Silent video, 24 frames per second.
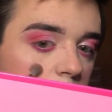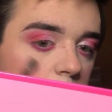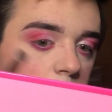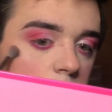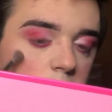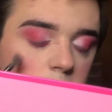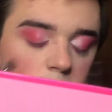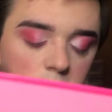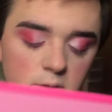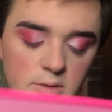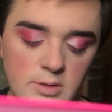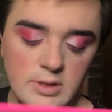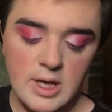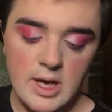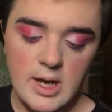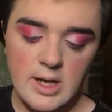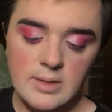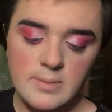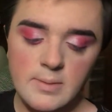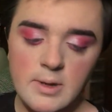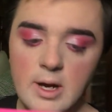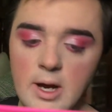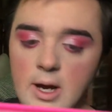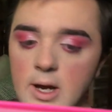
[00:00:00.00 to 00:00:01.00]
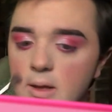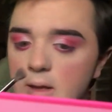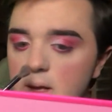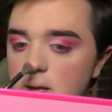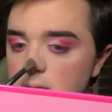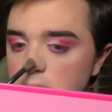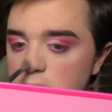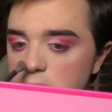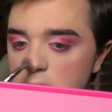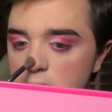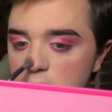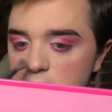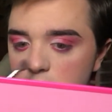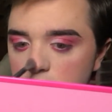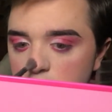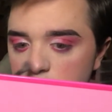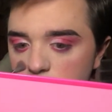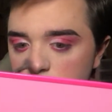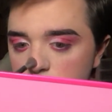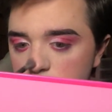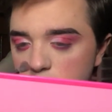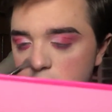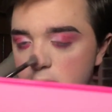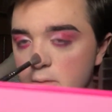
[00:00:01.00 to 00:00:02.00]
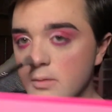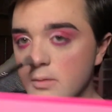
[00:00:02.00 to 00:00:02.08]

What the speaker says: So I'm gonna use that as my highlight today.